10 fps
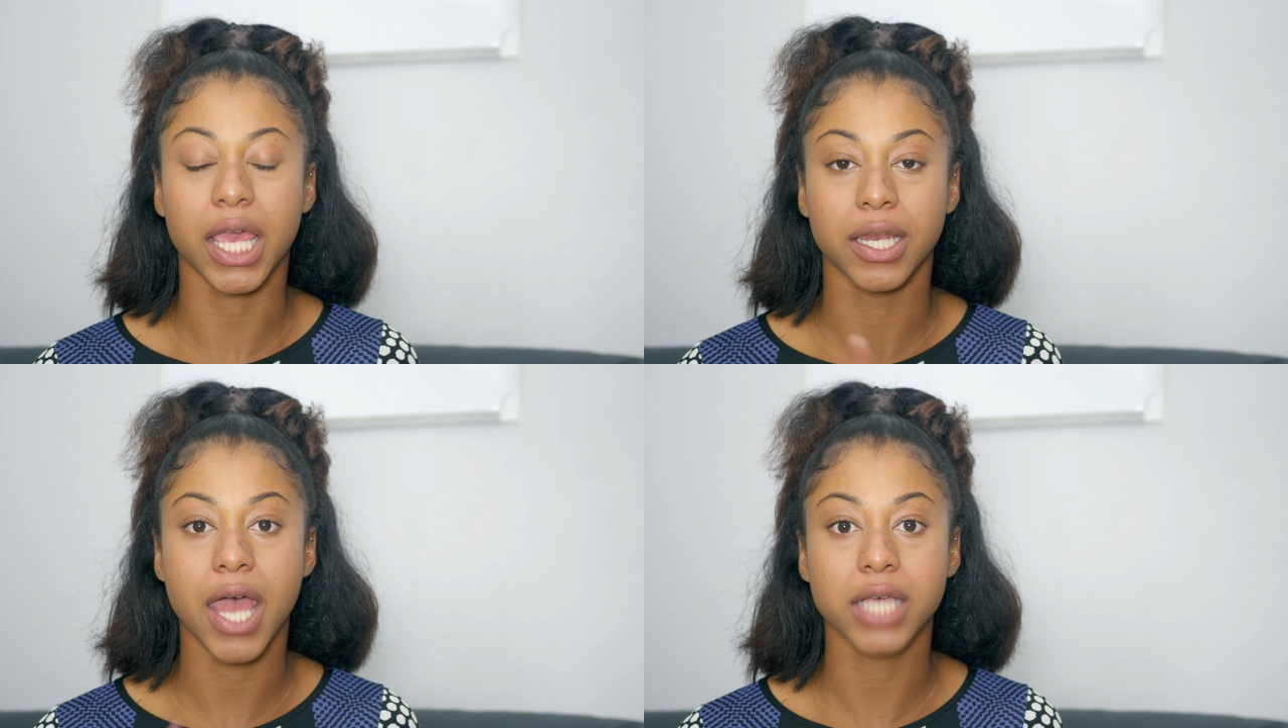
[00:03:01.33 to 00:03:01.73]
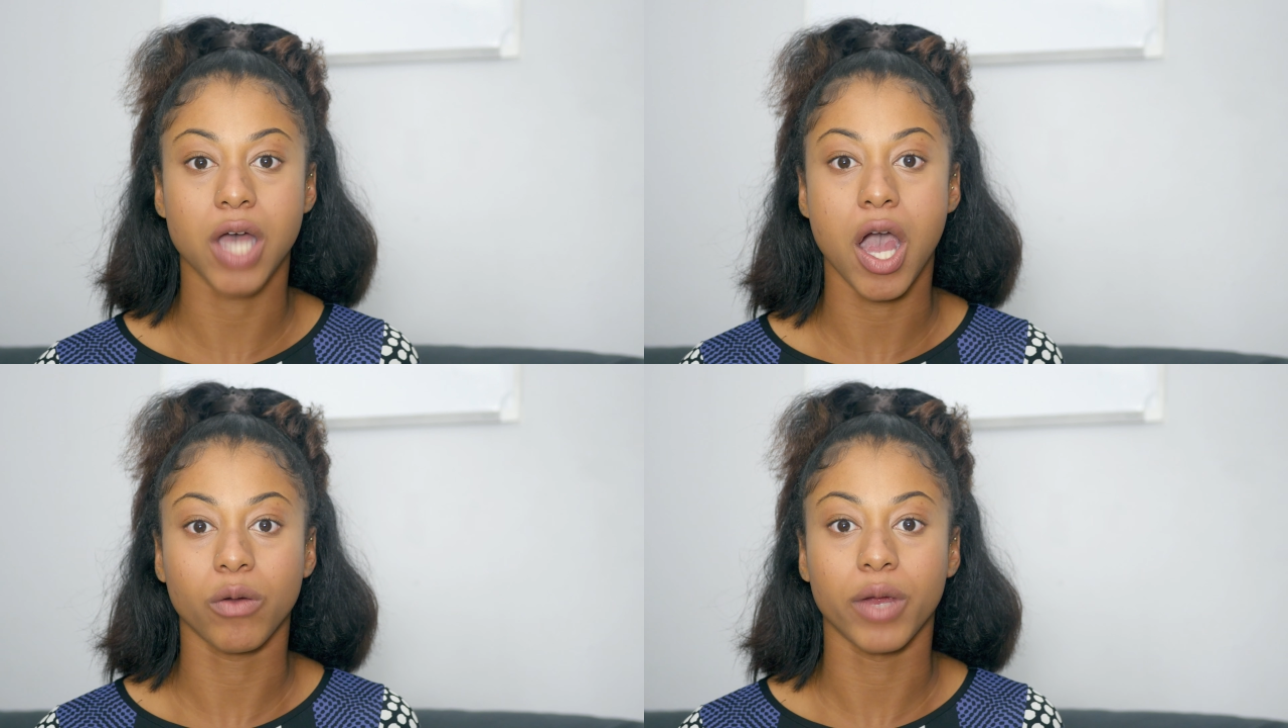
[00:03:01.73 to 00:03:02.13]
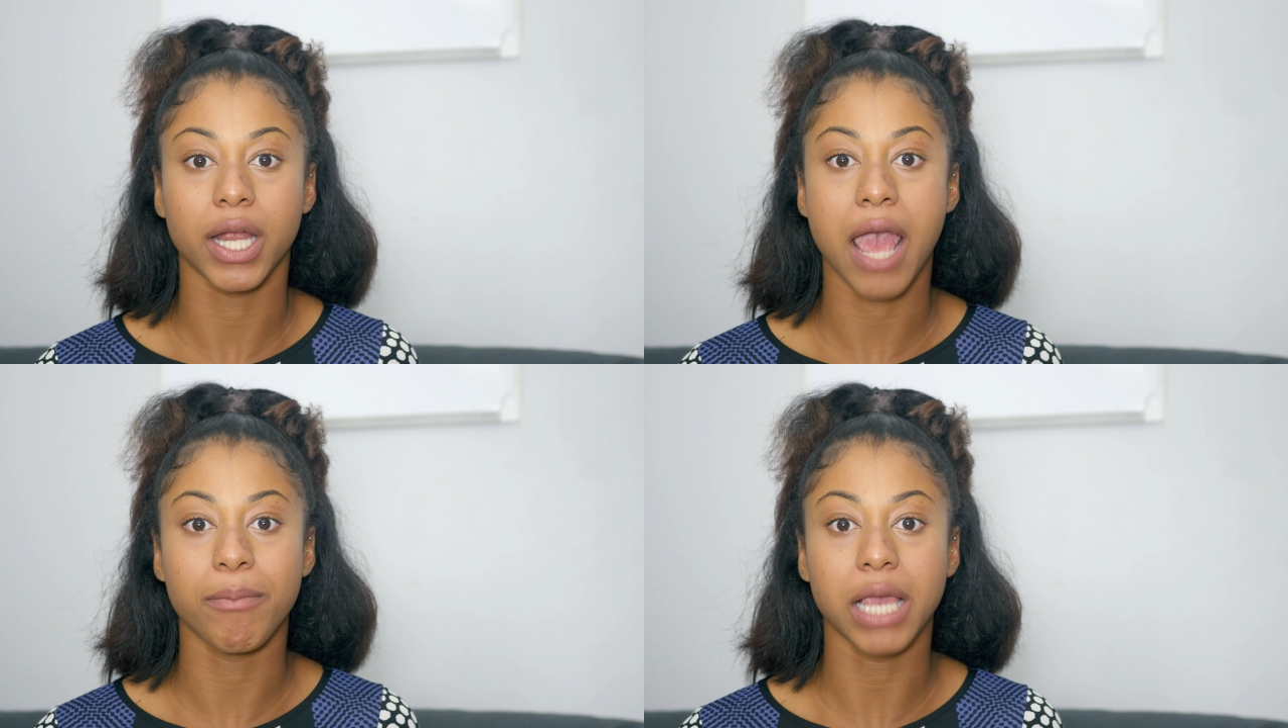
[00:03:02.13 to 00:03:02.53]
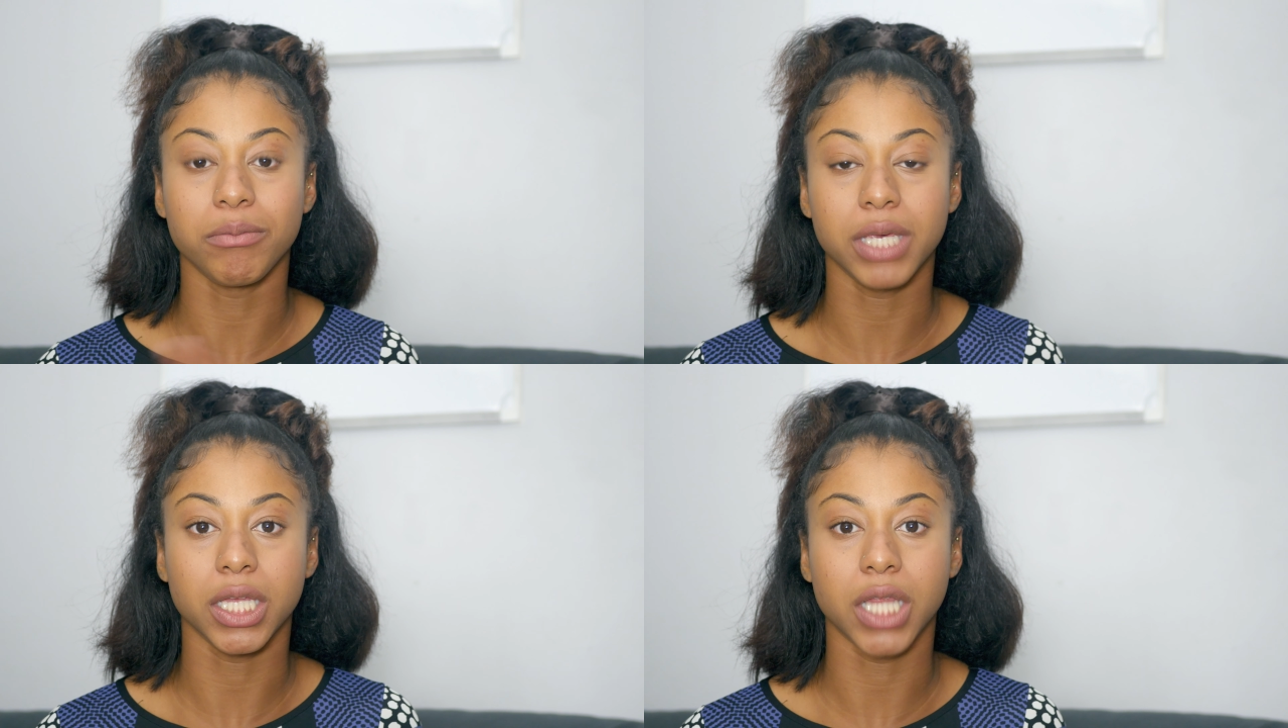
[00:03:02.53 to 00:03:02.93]
it less awkward and make
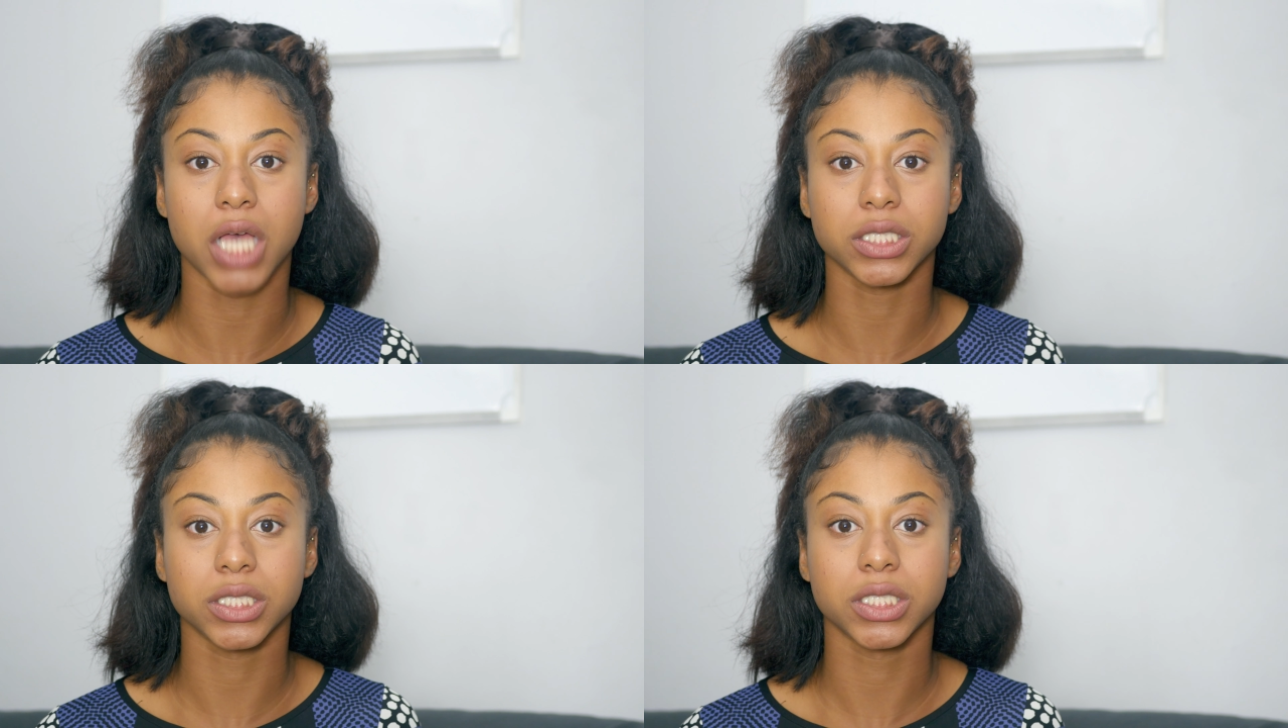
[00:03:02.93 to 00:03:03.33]
me less